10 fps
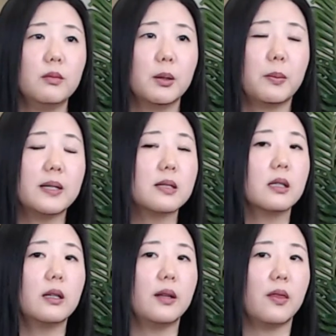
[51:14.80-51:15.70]

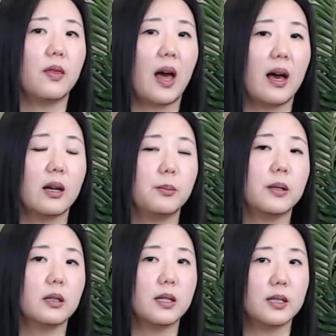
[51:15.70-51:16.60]
basically that
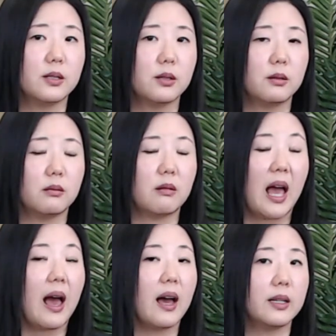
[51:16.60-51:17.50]
ability to
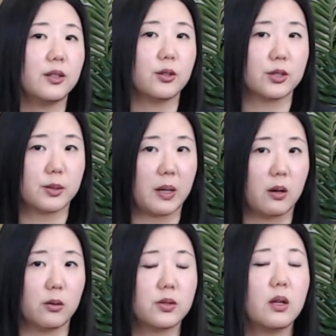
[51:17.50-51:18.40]
add in your
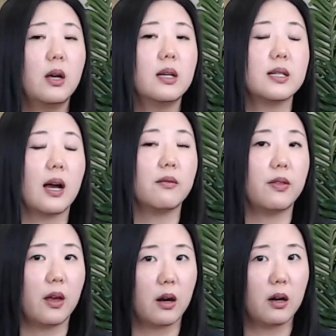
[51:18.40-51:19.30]
spouse, to have
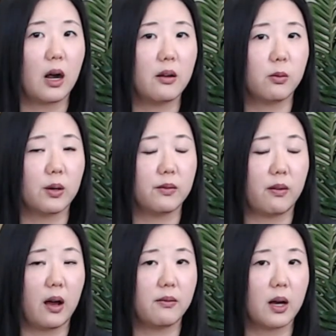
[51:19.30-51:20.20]
their
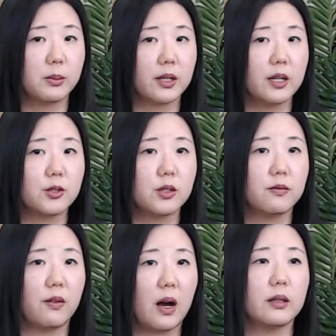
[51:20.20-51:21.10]
I-485 application
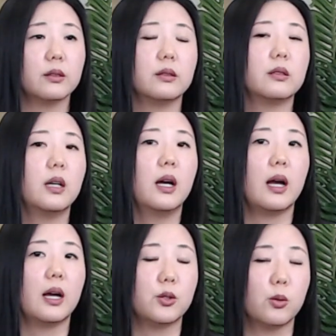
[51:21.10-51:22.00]
filed
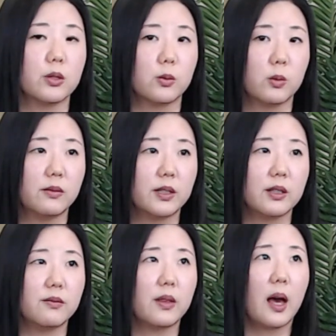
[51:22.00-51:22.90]
as your
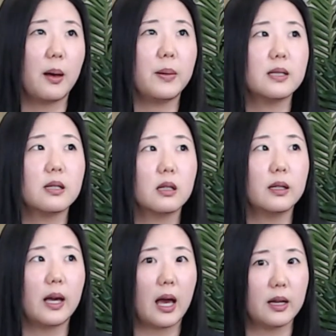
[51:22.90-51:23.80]
derivative. That
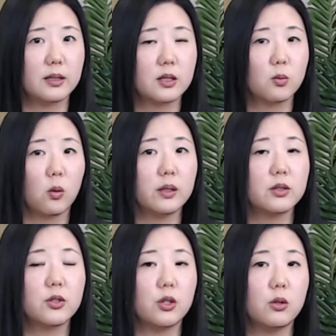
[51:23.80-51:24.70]
basically ends once
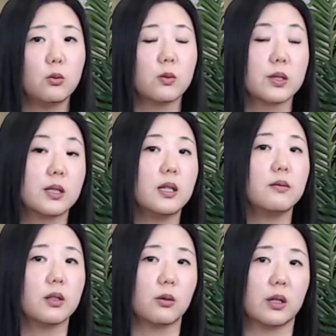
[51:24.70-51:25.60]
you receive
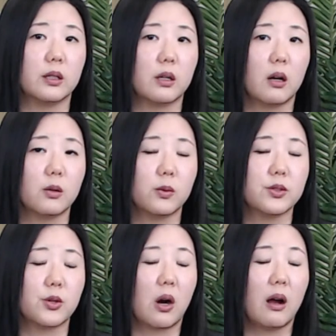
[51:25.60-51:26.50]
the green card, once
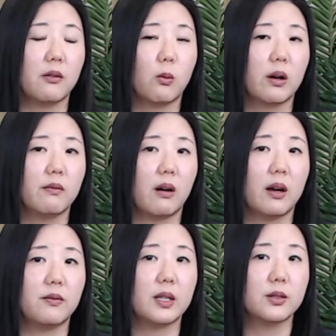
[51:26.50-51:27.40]
your
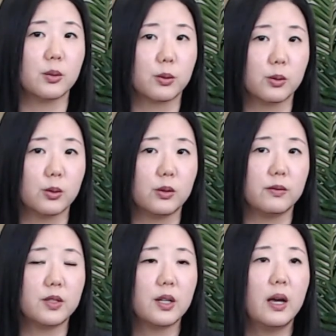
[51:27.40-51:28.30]
I-485 is approved.